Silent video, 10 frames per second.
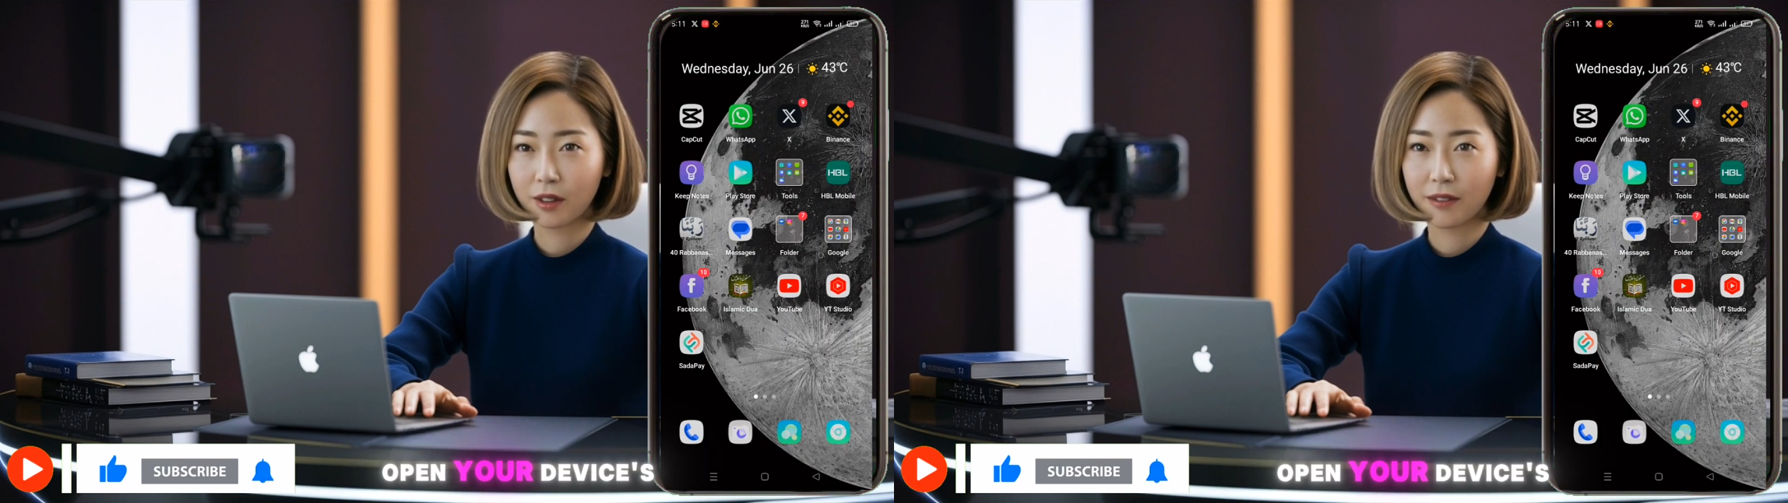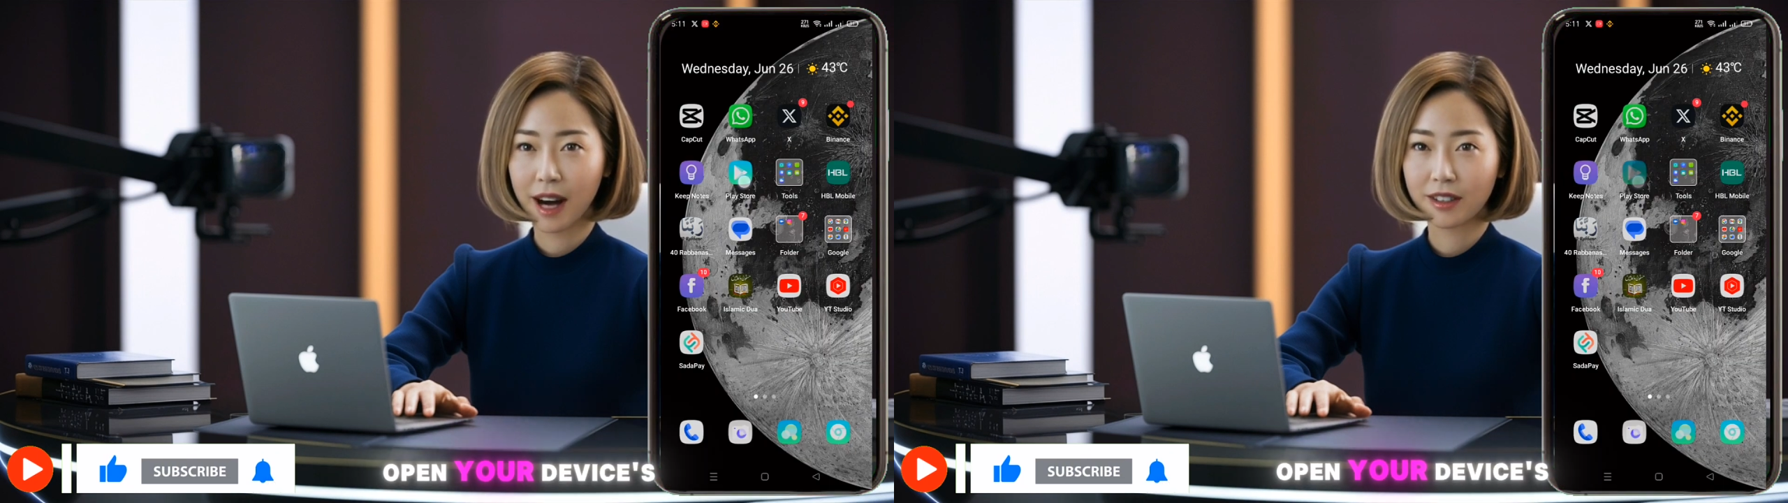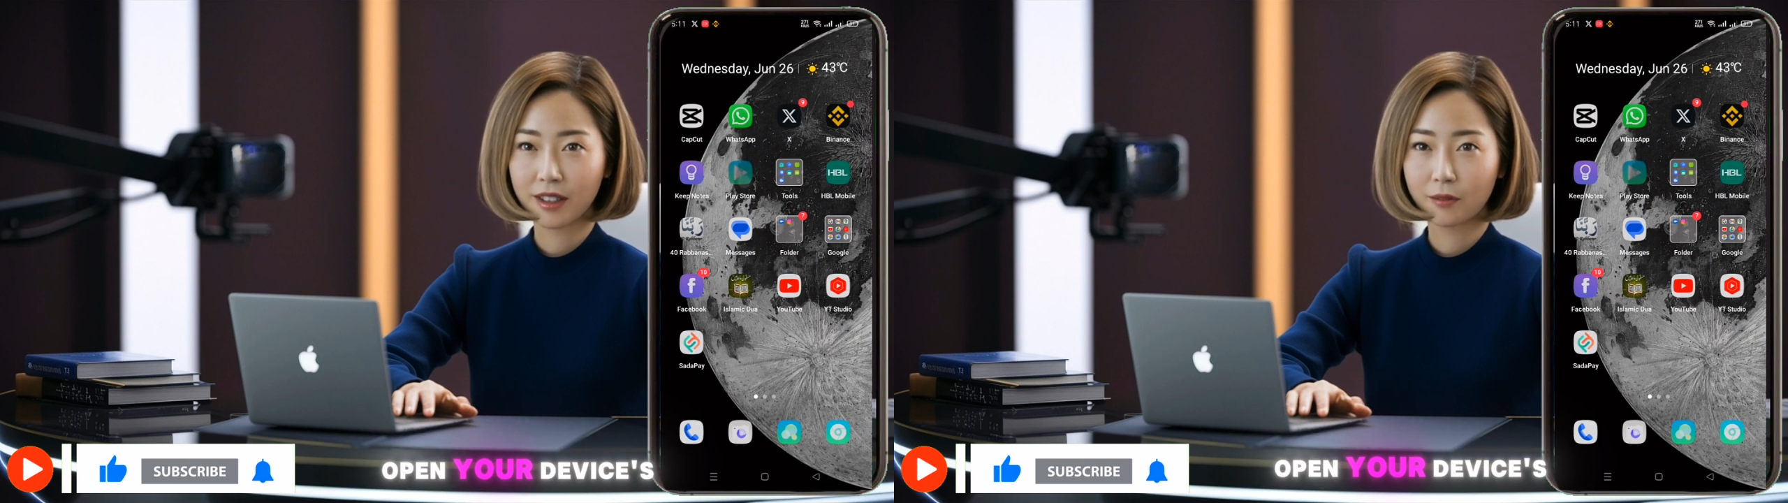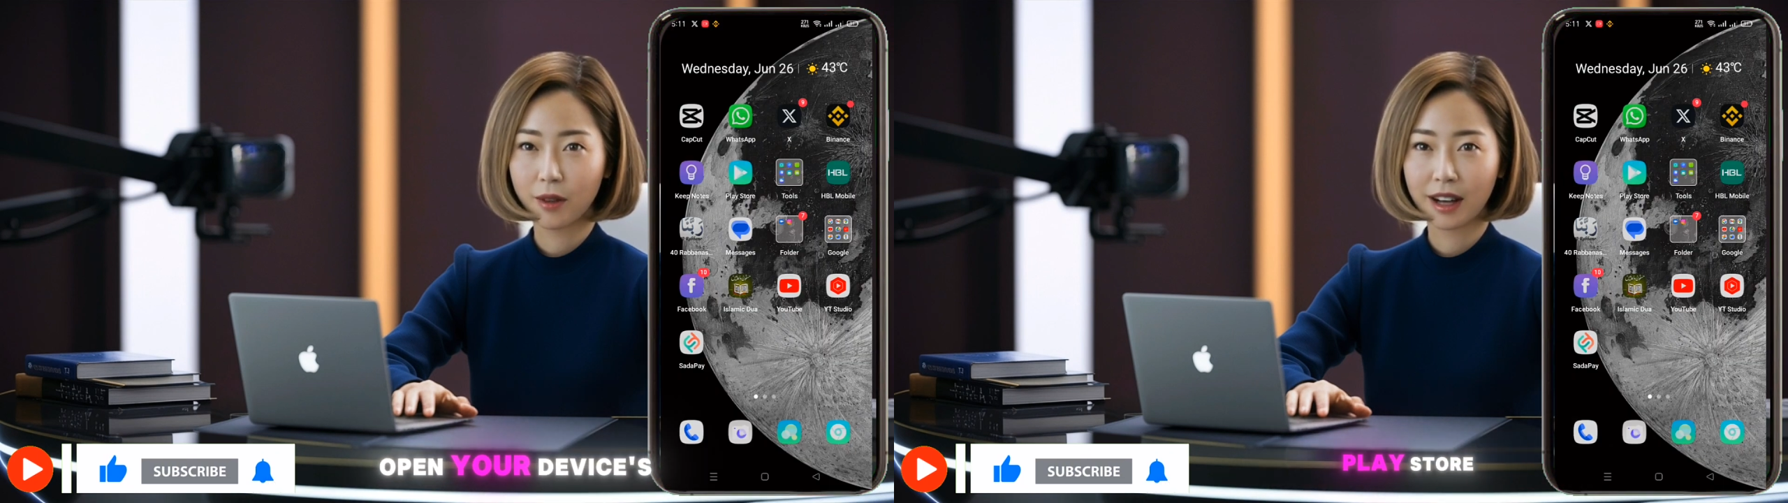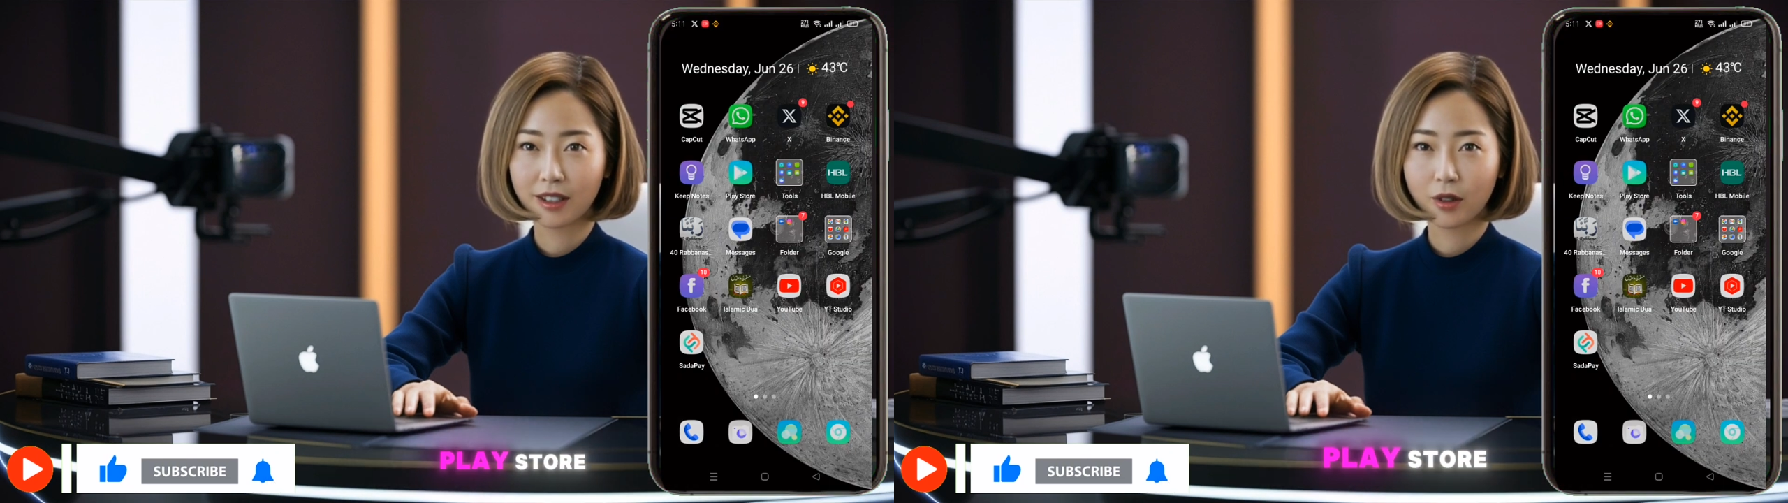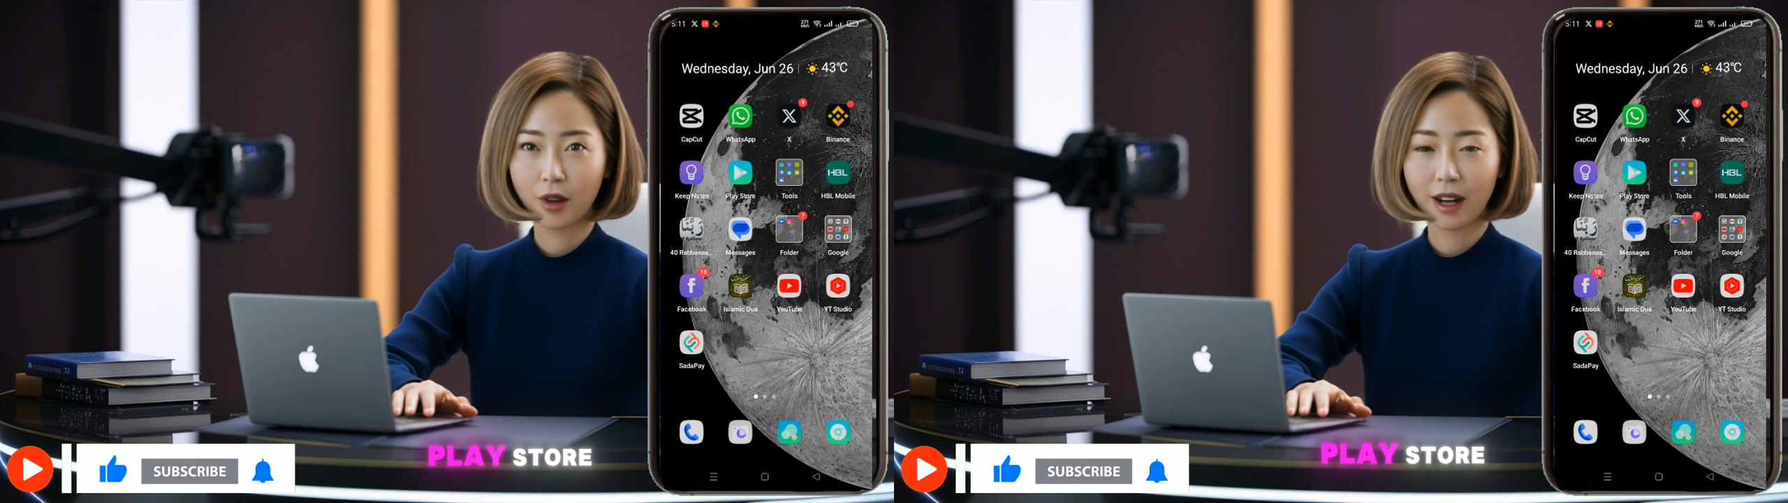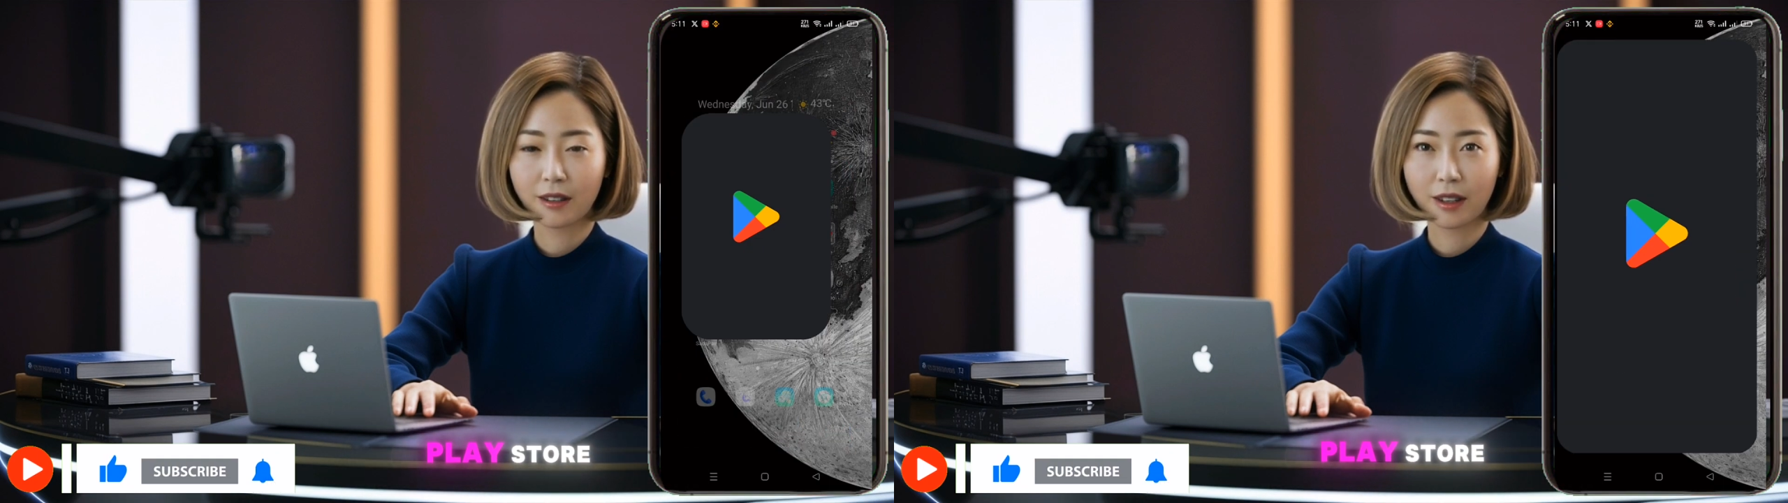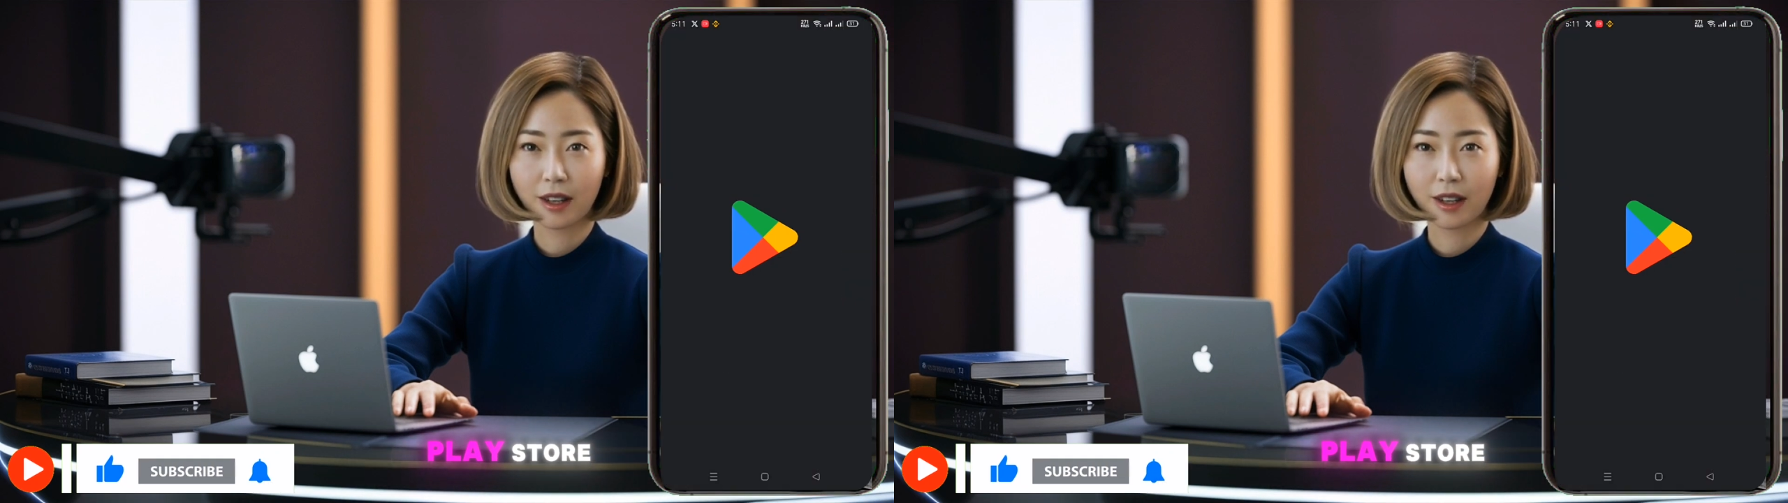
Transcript: device's Play Store.